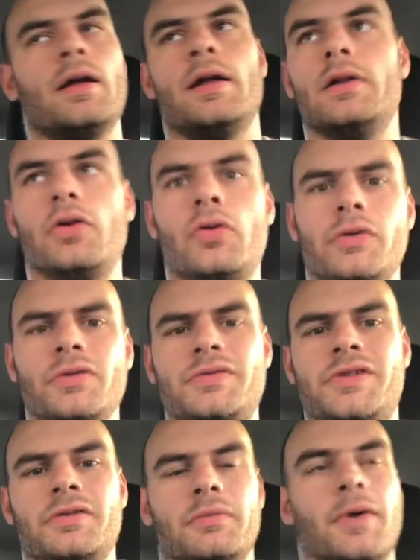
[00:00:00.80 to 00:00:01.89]
Hello,
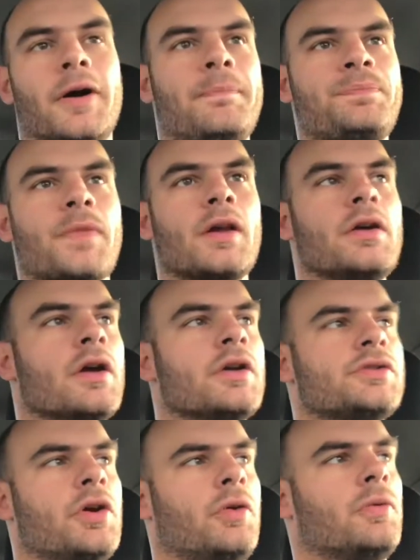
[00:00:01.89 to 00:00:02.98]
YouTube.
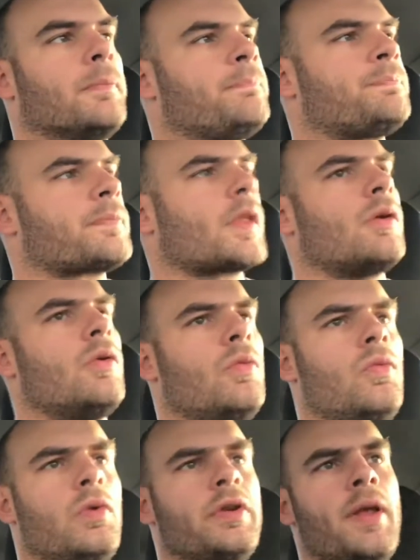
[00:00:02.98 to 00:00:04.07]
So,
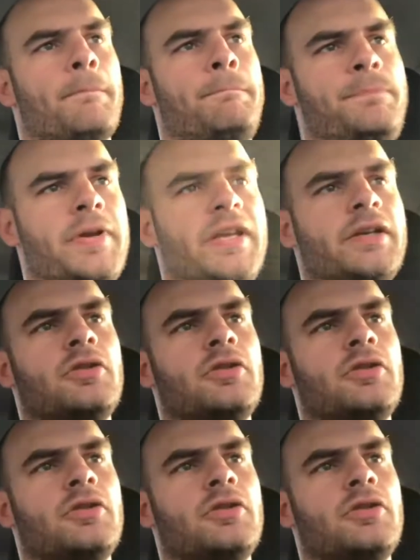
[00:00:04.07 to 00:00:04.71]
one of the big